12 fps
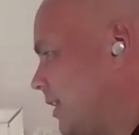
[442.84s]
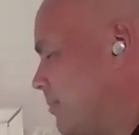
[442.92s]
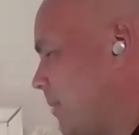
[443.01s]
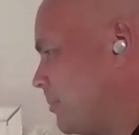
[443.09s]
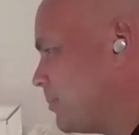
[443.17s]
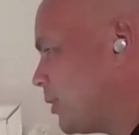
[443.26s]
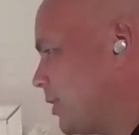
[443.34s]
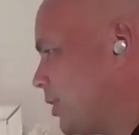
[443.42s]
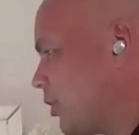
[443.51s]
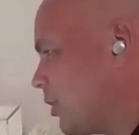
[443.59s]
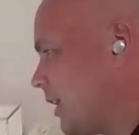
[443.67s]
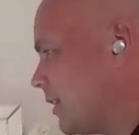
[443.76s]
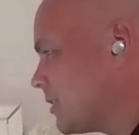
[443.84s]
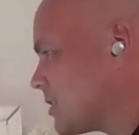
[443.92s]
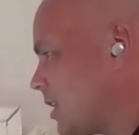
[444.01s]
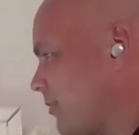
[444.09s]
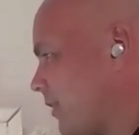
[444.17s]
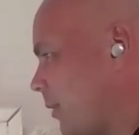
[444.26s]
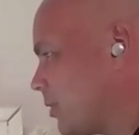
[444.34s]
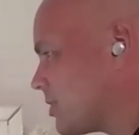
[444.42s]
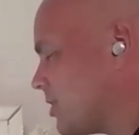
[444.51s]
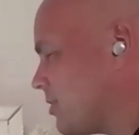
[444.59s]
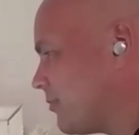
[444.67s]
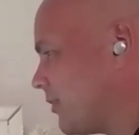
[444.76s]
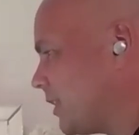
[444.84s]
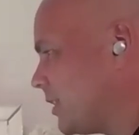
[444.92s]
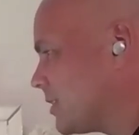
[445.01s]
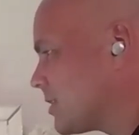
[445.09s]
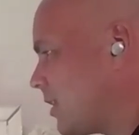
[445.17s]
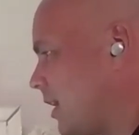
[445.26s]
your mum doing the cooking and stuff. How else did you fill your